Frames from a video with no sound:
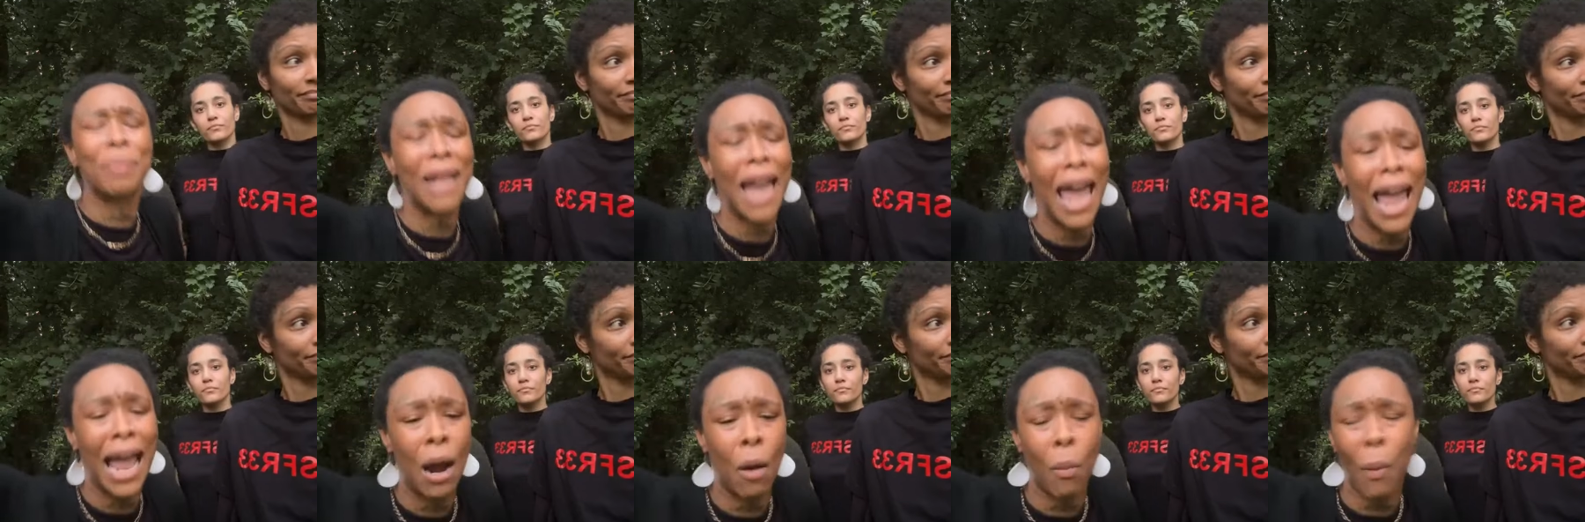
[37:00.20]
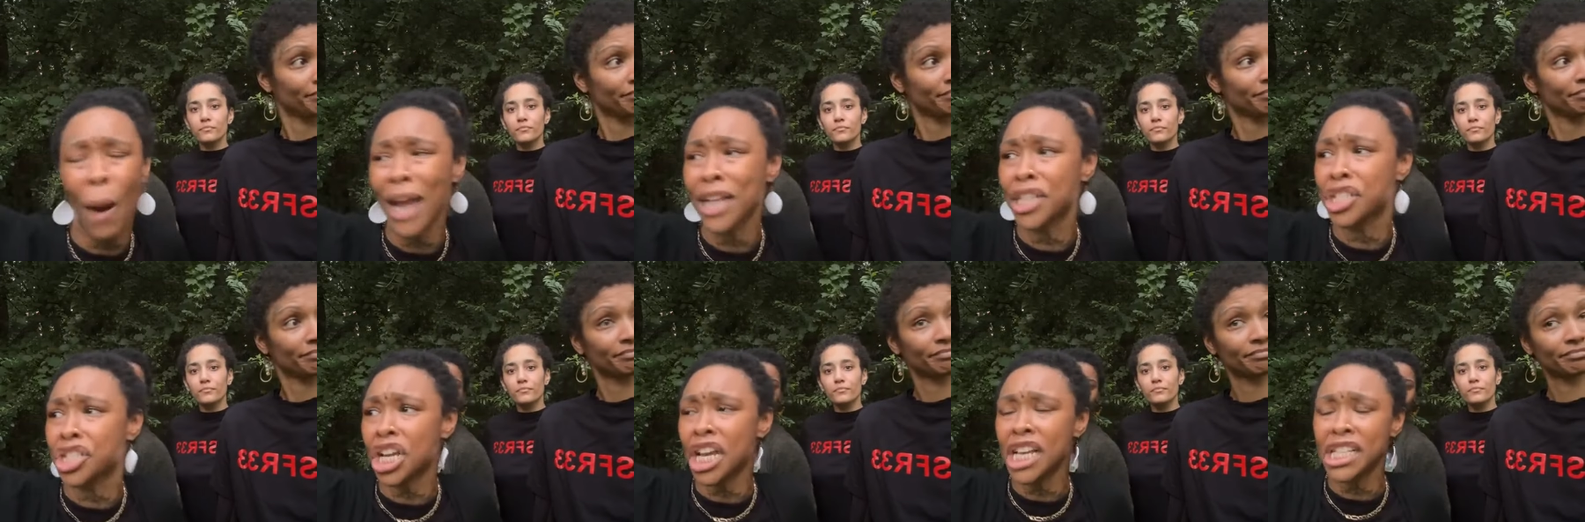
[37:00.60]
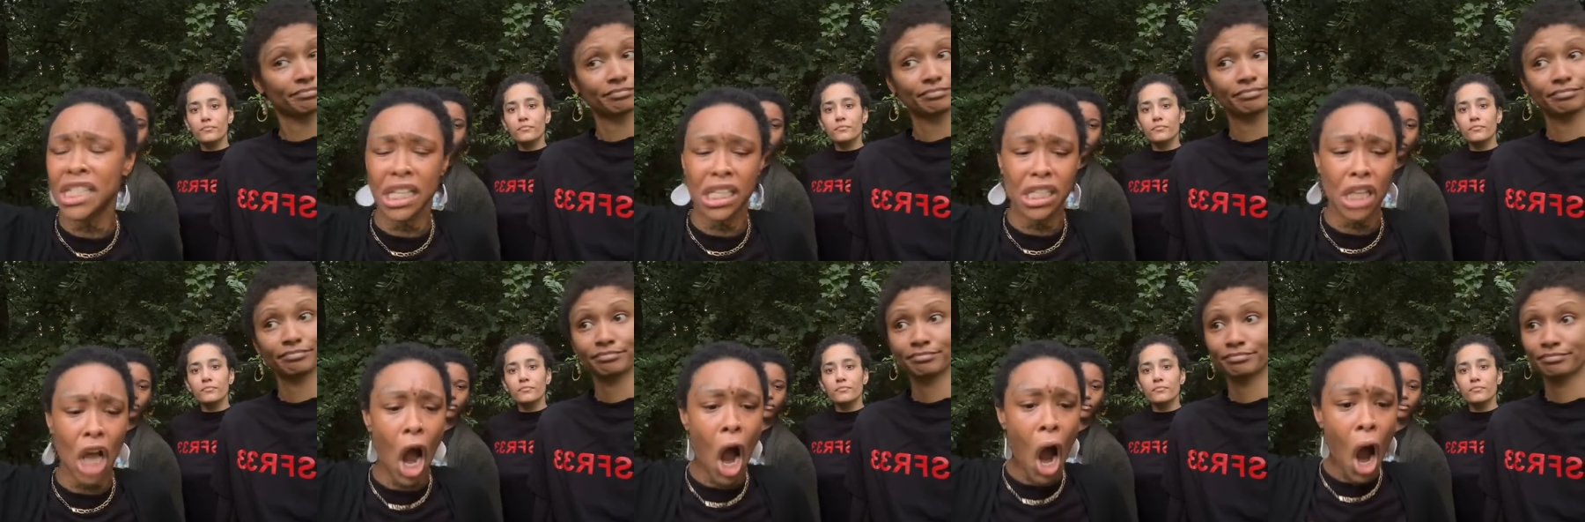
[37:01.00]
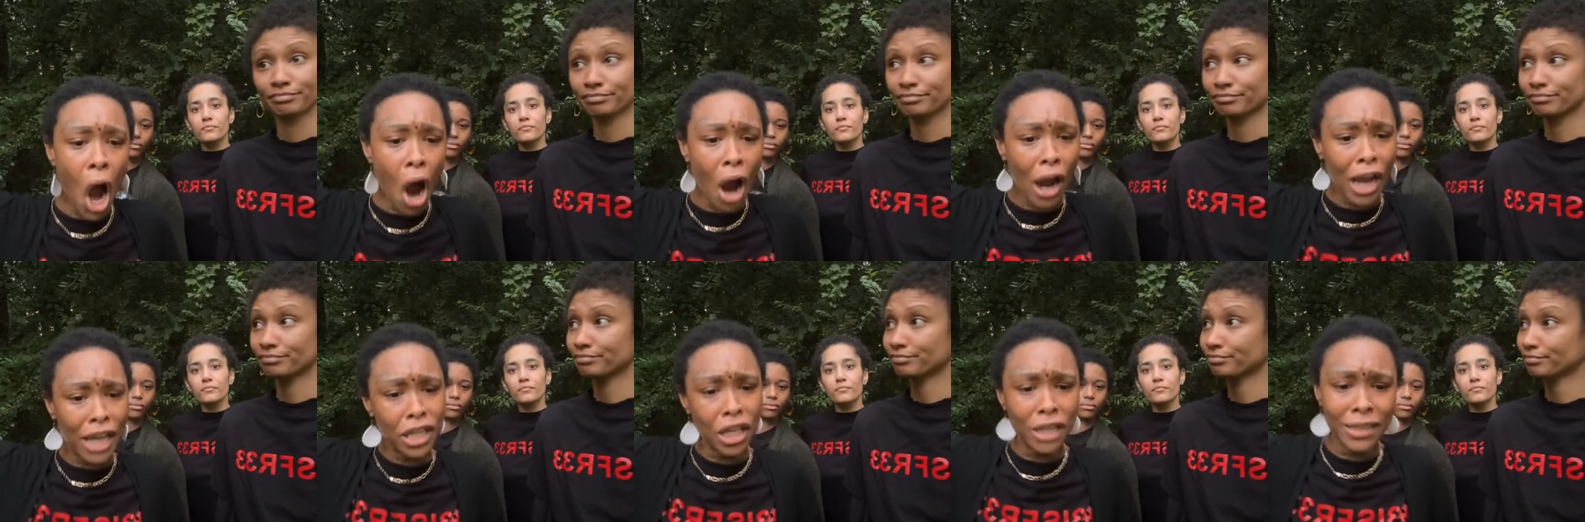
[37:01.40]
Speaker 1: a black a white Jesus
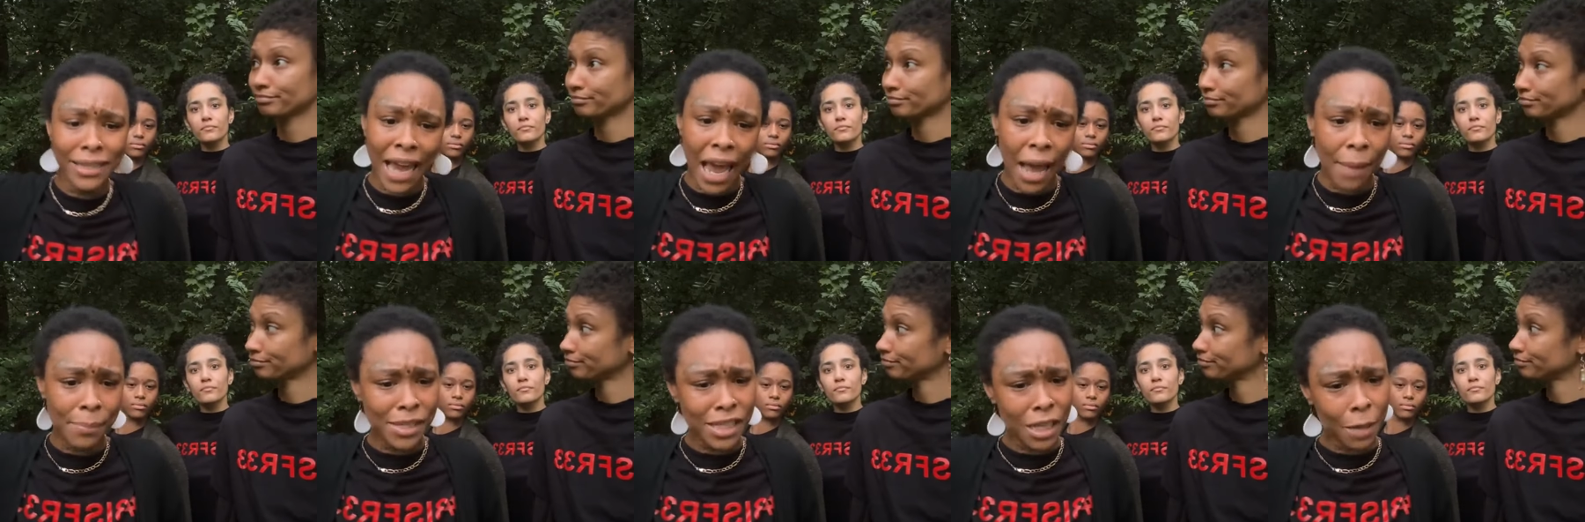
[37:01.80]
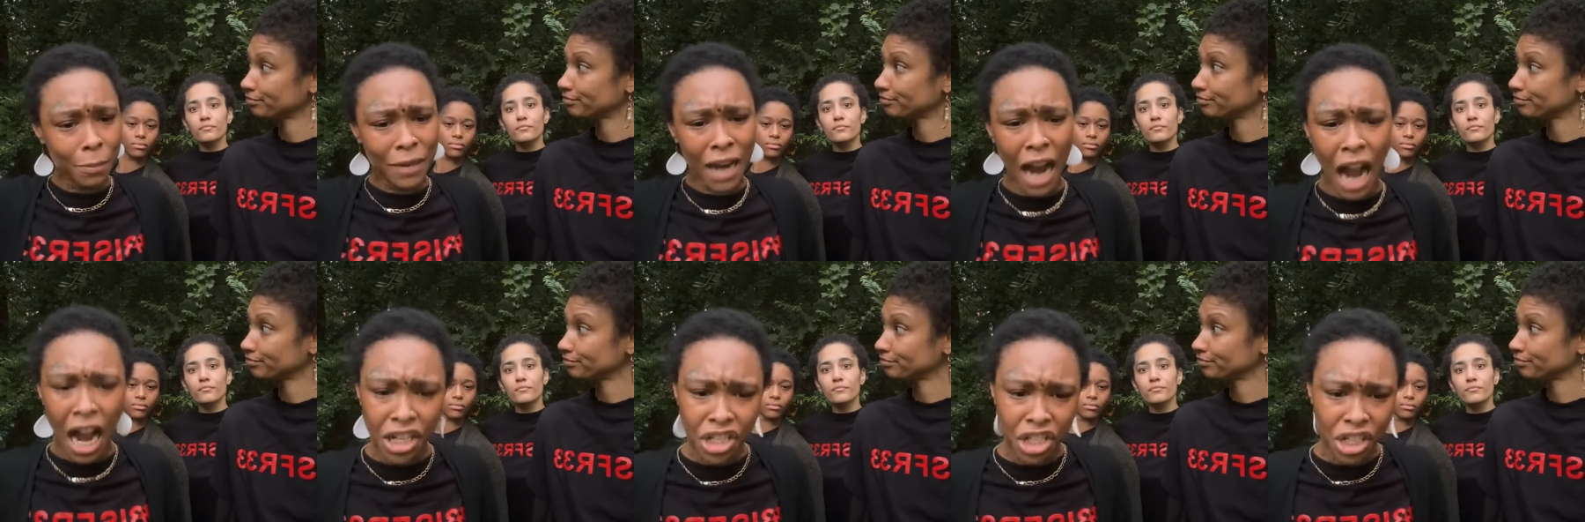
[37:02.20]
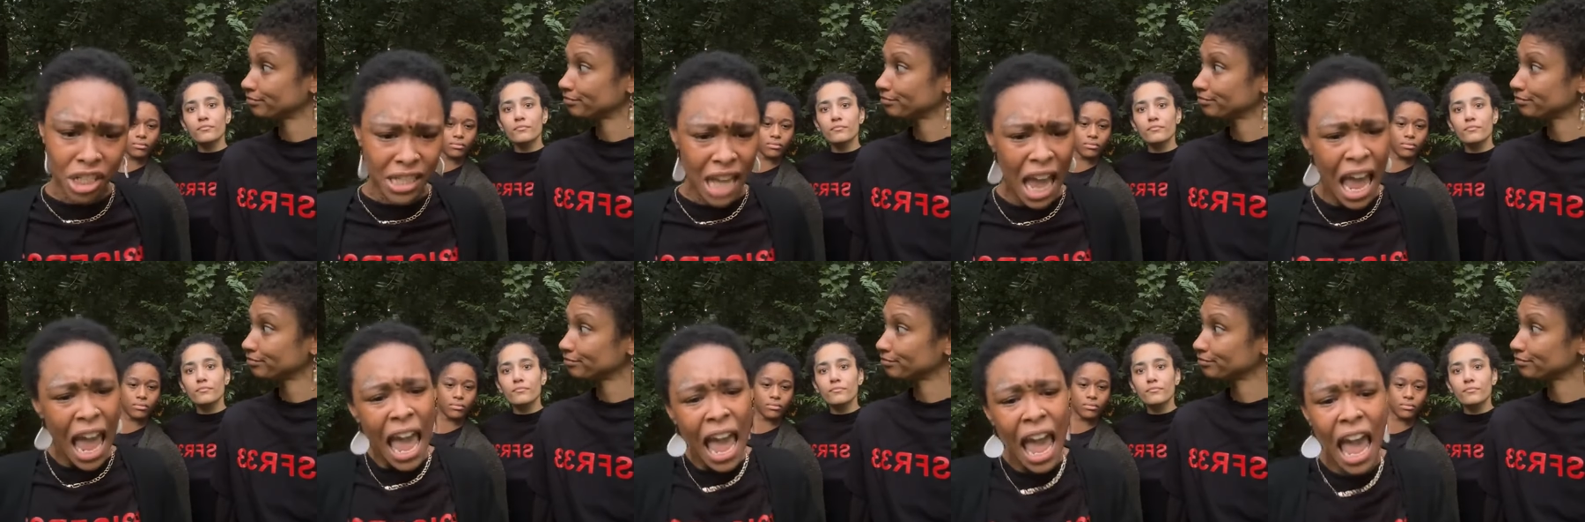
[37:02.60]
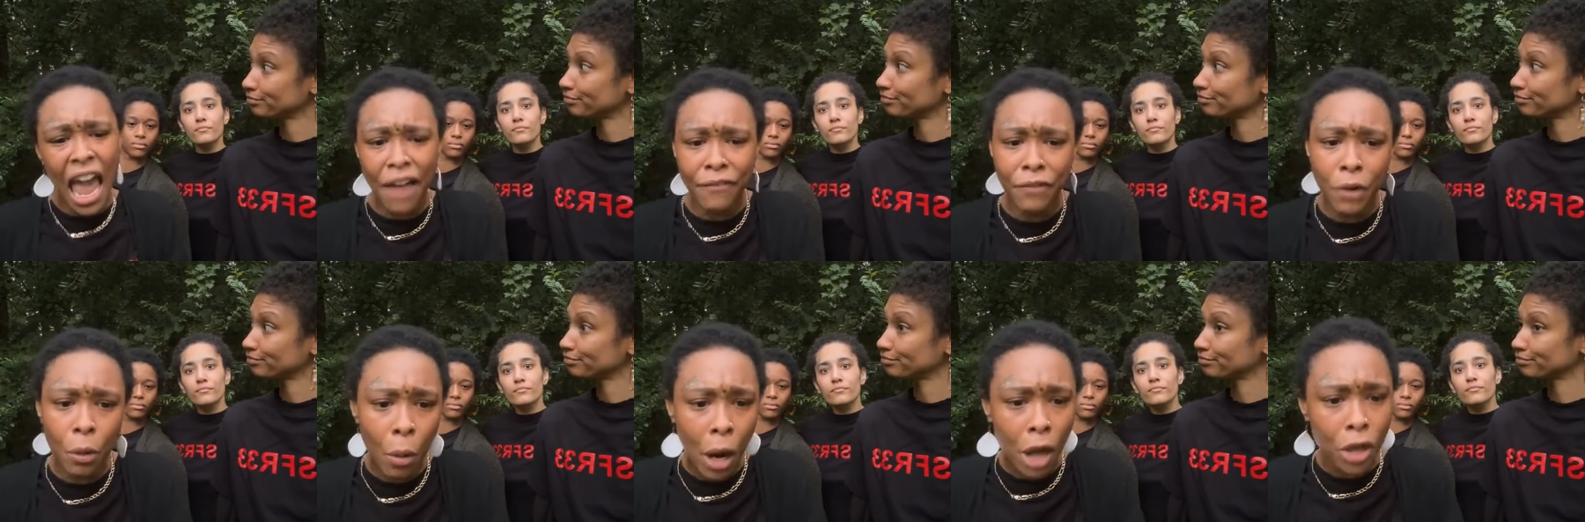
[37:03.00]
all in your damn subconscious.
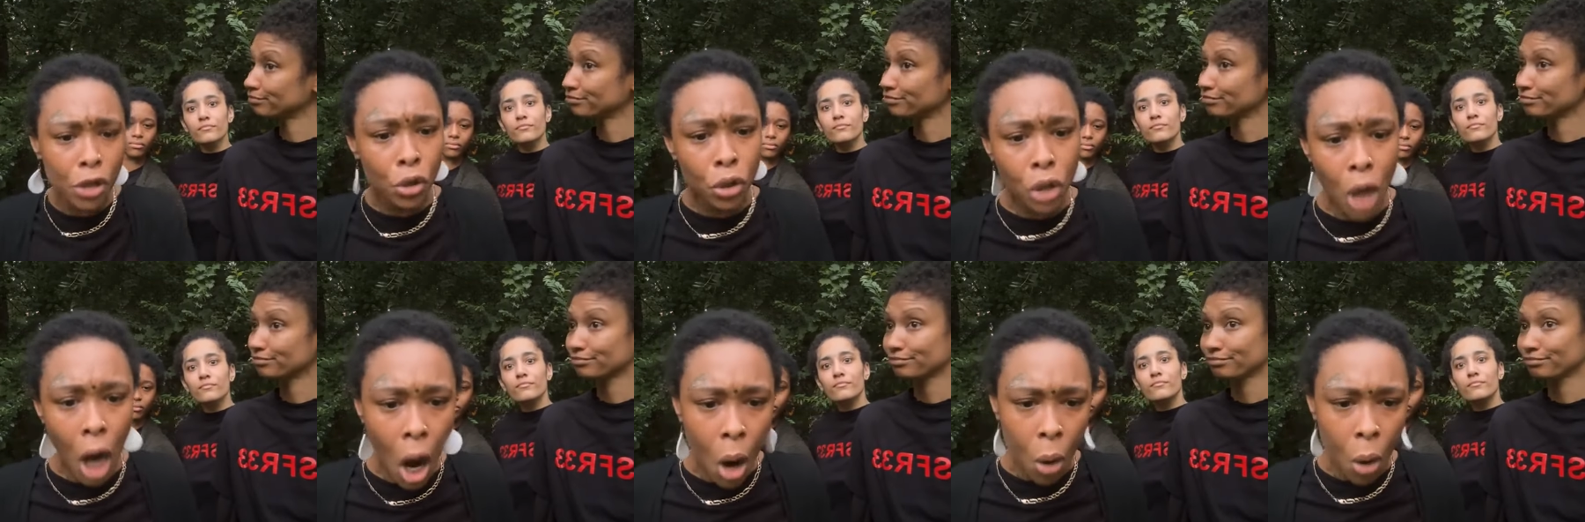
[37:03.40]
Everywhere you